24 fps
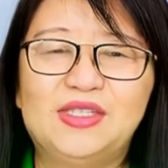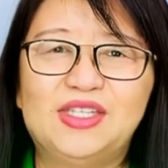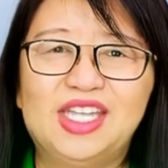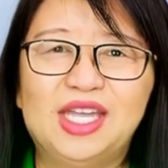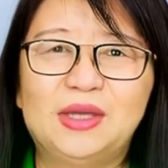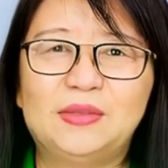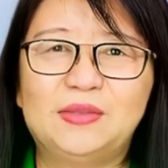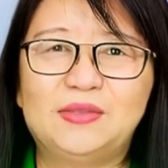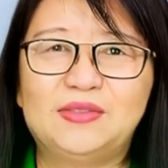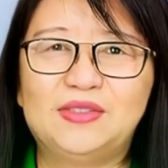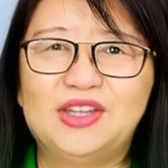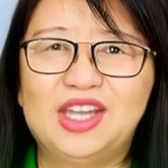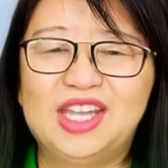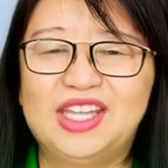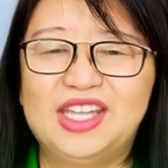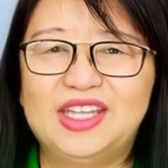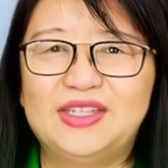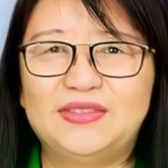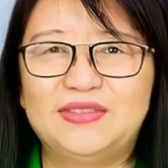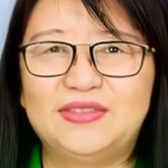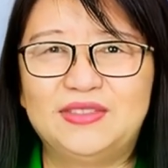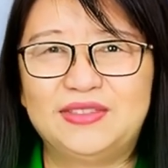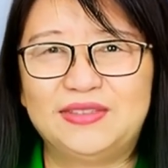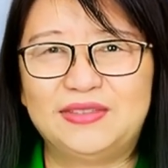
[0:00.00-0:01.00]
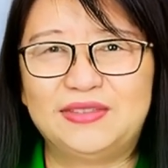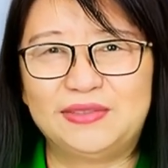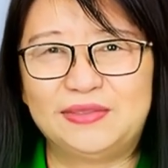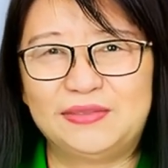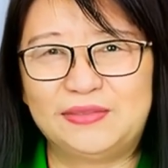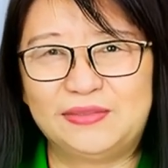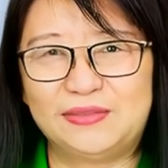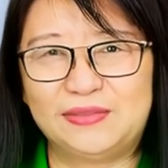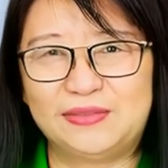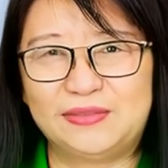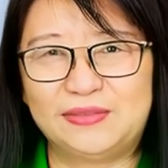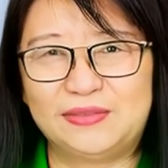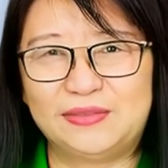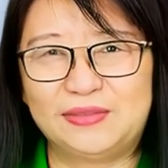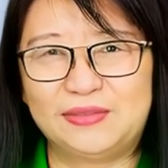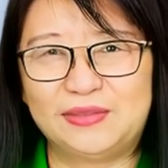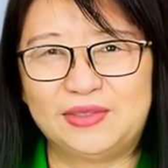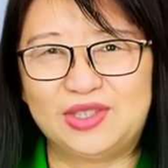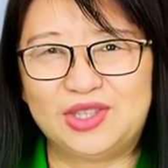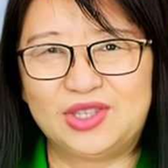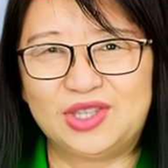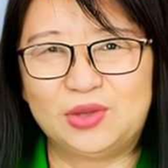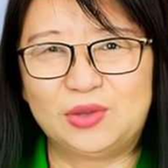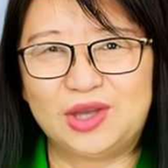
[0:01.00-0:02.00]
Name 5.
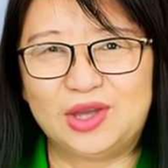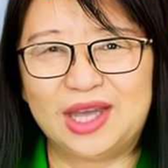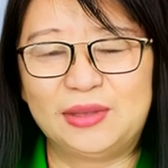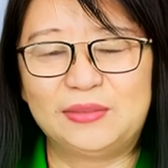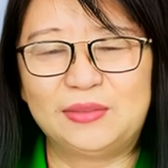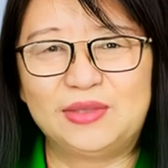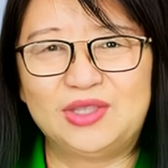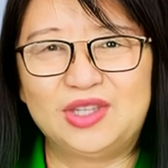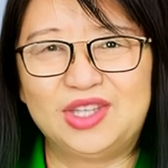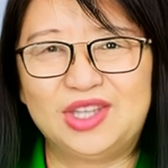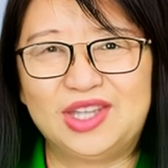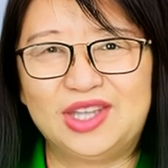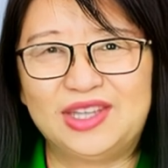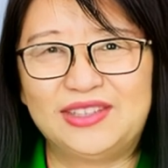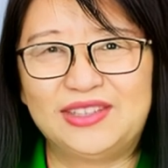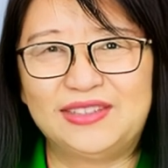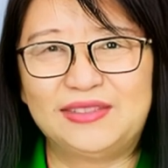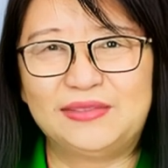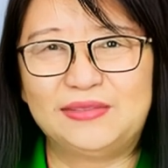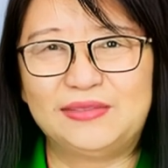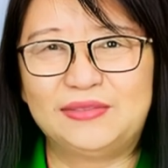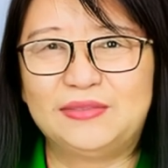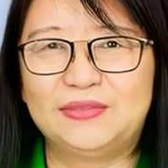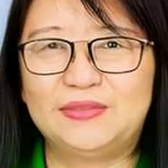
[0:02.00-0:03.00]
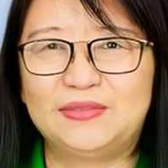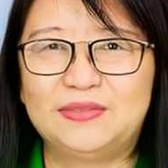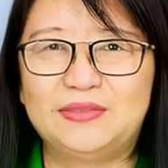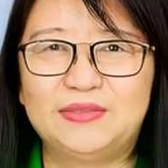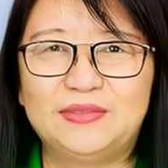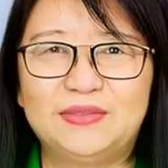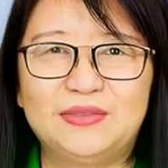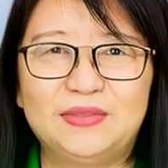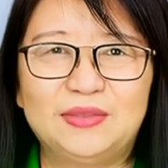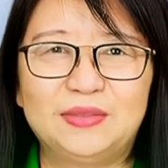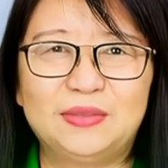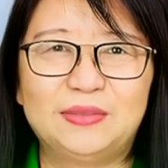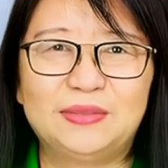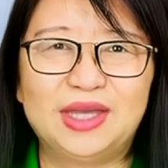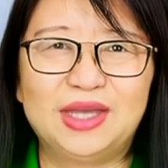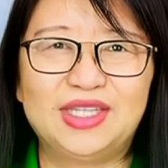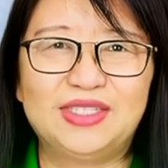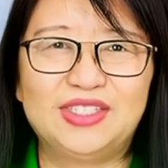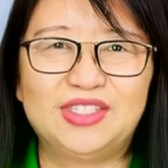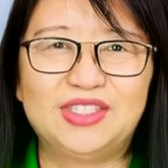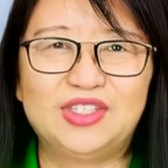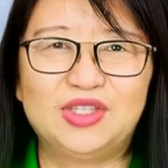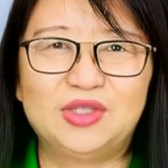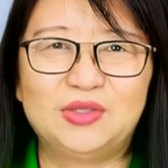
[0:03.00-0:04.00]
New Hampshire.
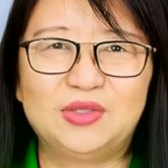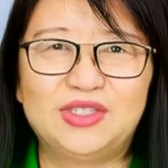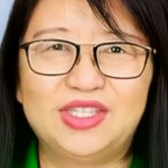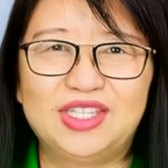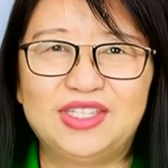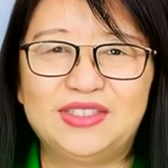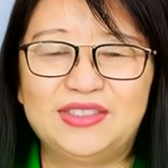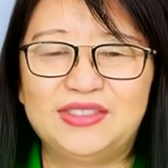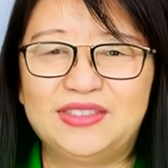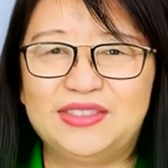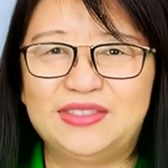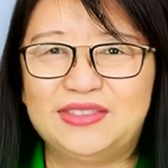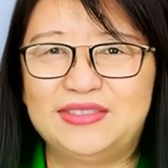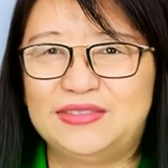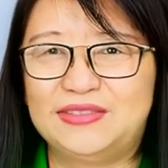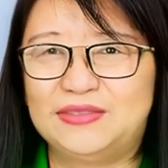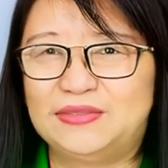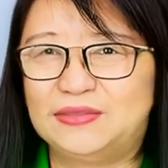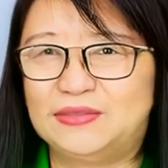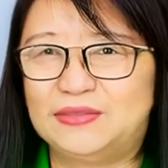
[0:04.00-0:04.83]
Massachusetts.